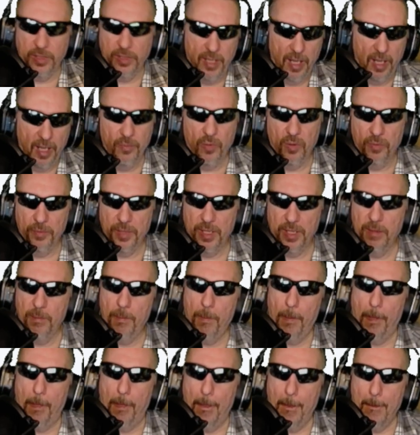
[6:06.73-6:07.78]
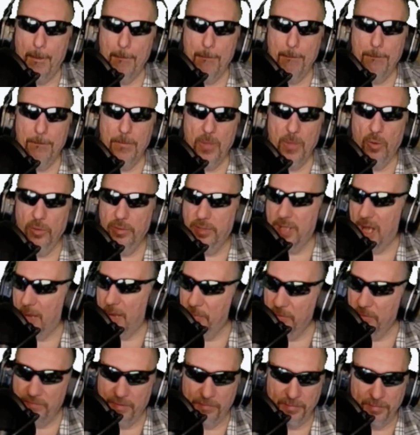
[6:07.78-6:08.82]
cable, man, on top
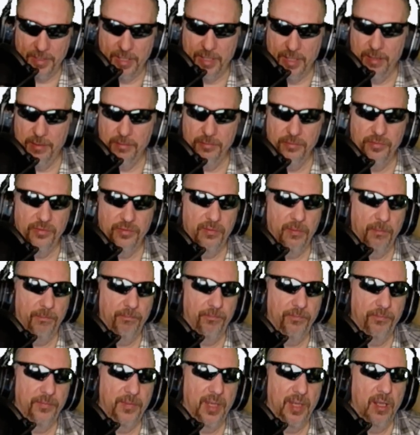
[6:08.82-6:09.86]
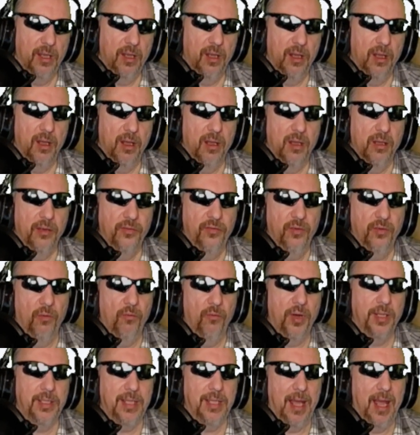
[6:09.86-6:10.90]
of everything else. So
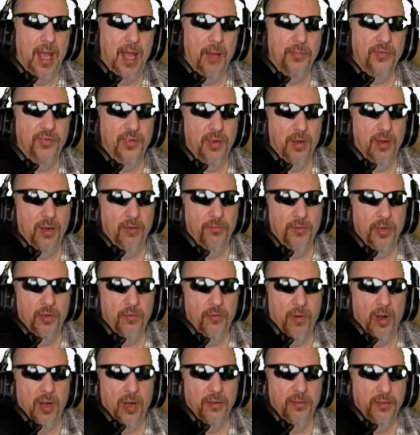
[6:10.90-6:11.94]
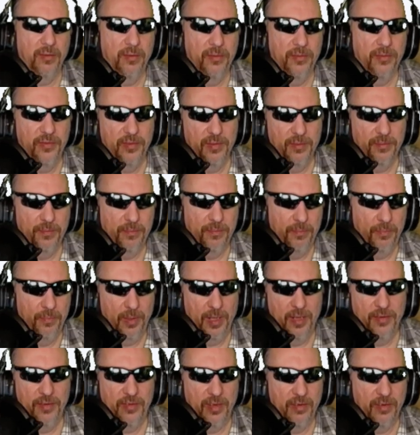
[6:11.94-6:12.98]
what apps are required to use a
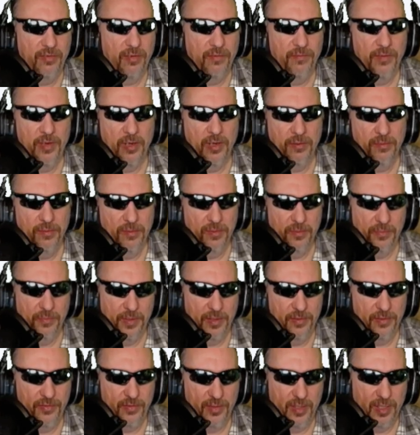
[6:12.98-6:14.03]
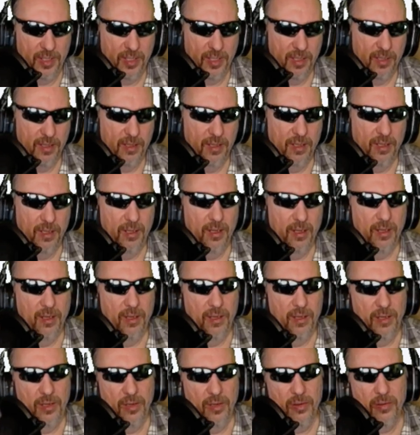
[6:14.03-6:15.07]
PlayStation VR2 and a PC?
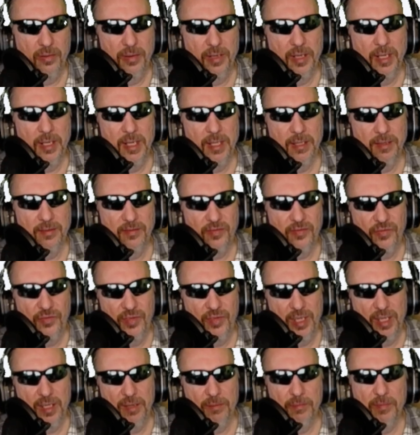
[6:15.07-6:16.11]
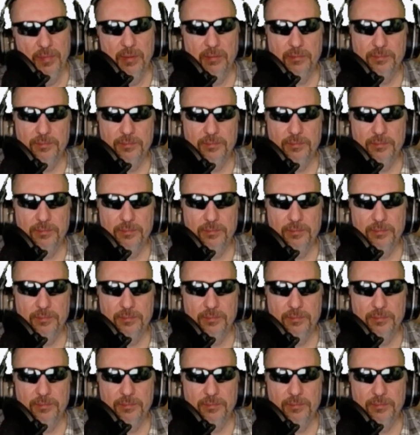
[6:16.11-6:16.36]
You're gonna need a Steam